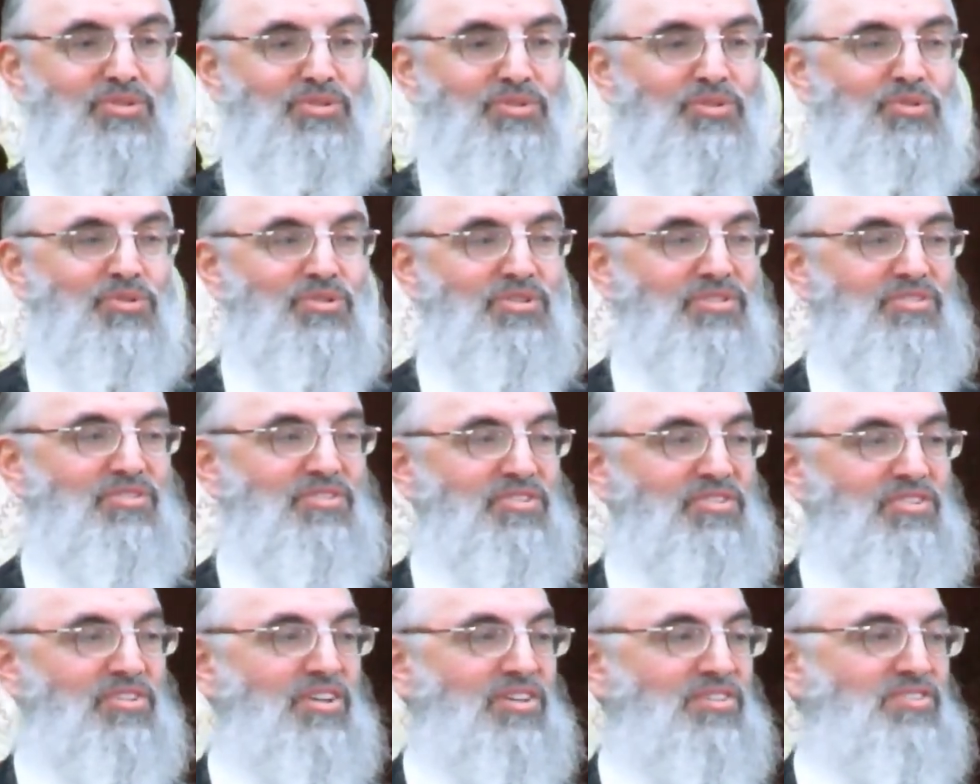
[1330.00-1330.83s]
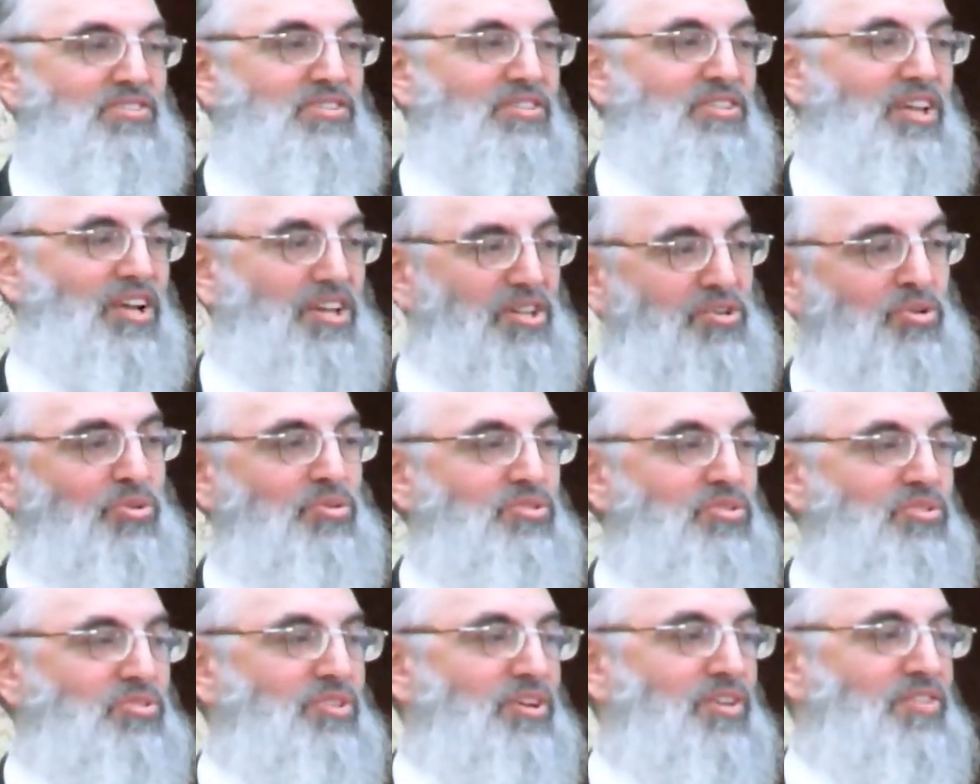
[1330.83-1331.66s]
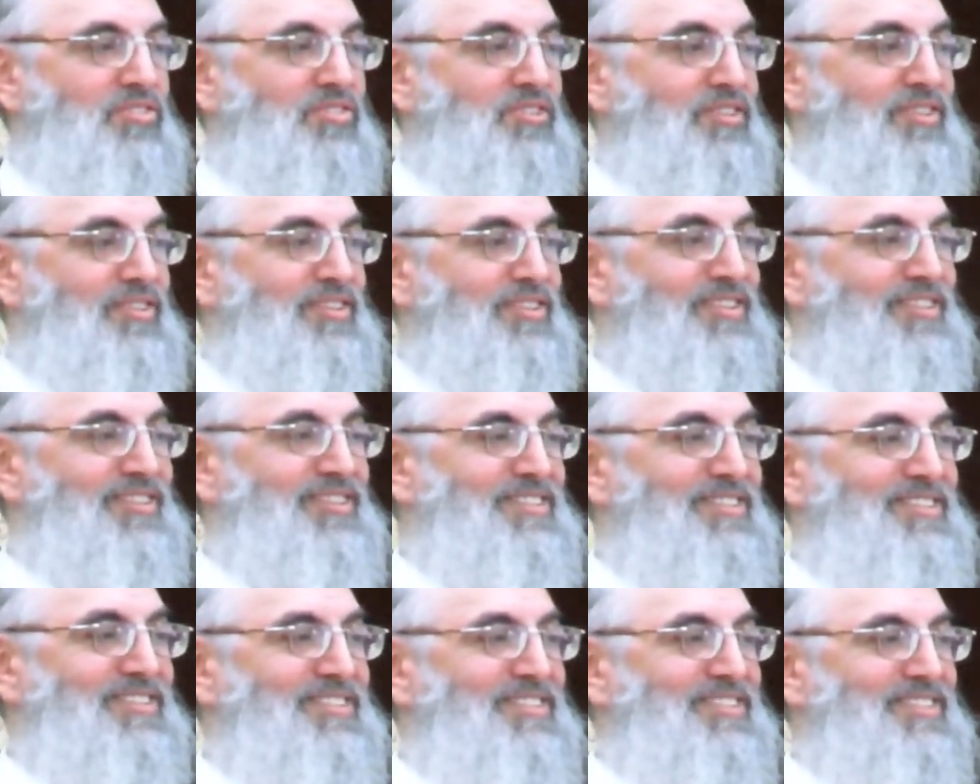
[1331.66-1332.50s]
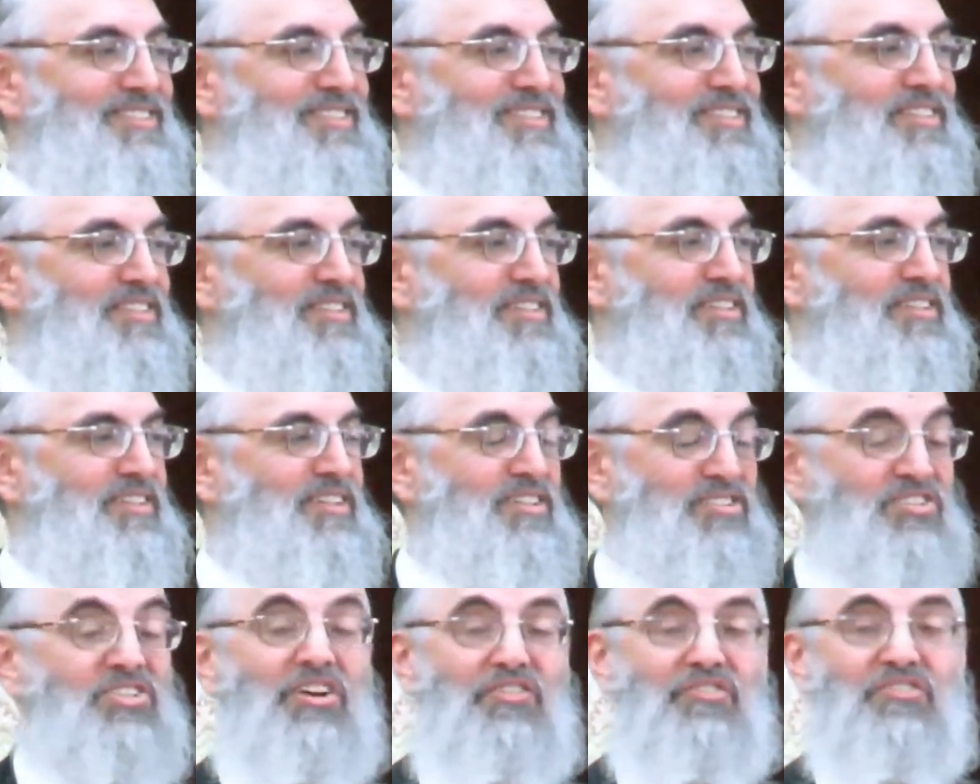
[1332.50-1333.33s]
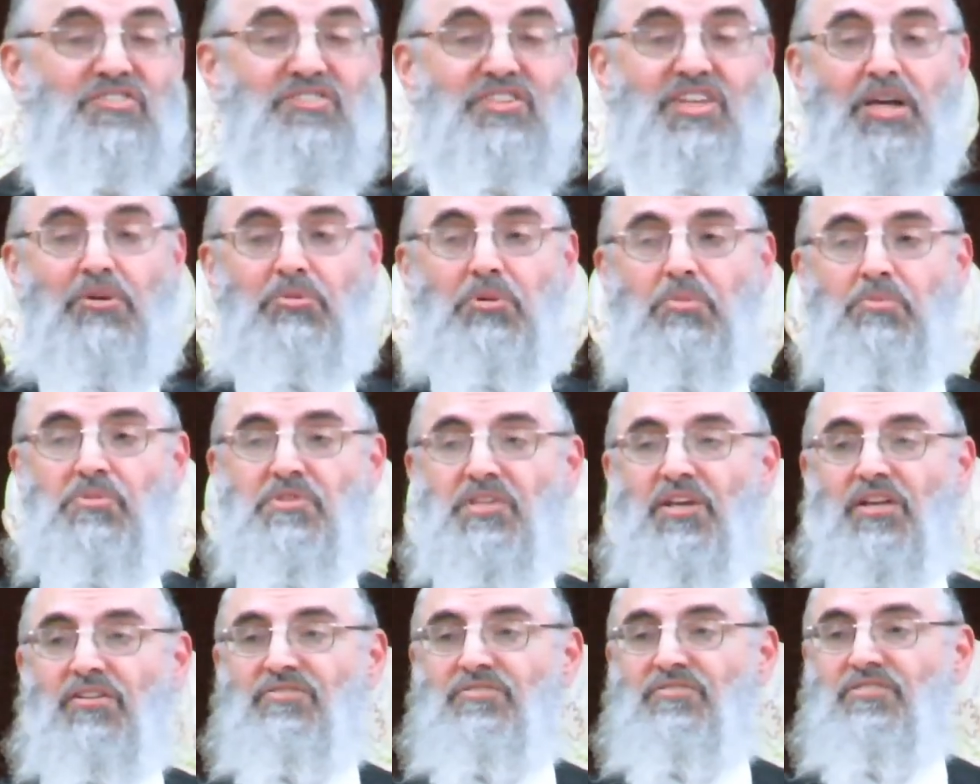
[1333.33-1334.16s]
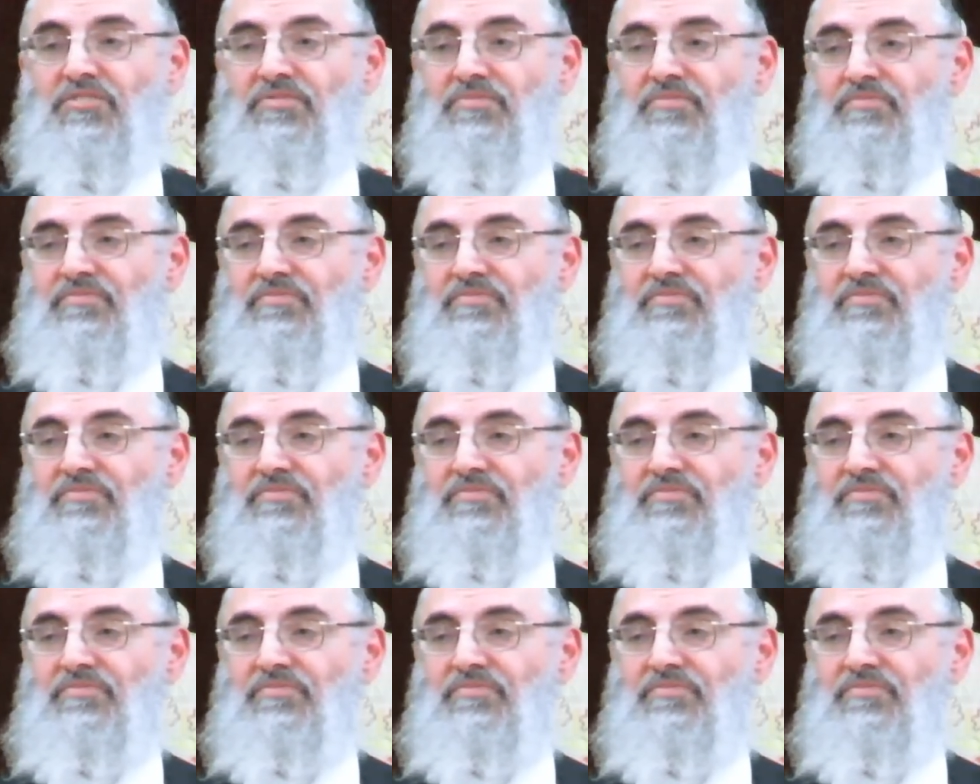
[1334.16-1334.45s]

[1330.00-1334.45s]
who is this chassid? I know this chassid. It's Chafetz Chaim himself.